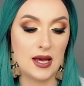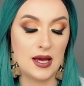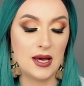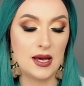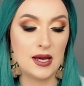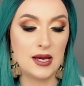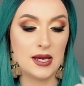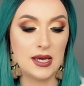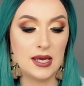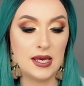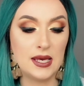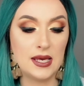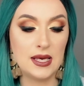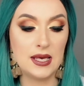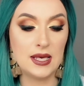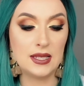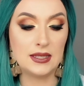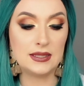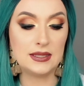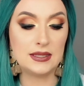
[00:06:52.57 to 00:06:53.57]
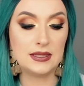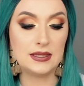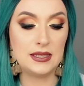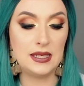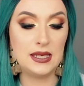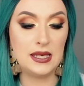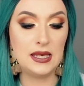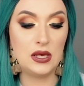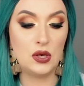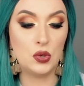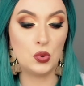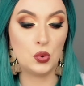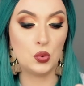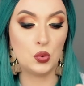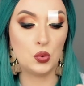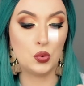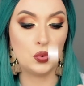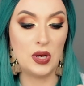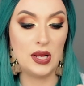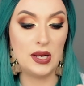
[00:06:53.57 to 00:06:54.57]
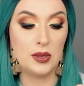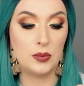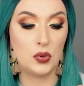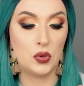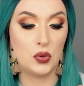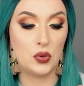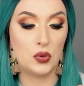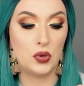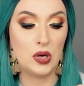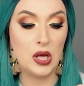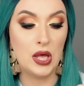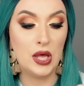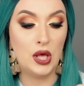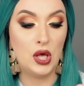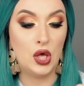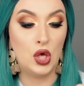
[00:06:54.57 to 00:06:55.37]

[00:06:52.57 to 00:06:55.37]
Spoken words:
INC Readable.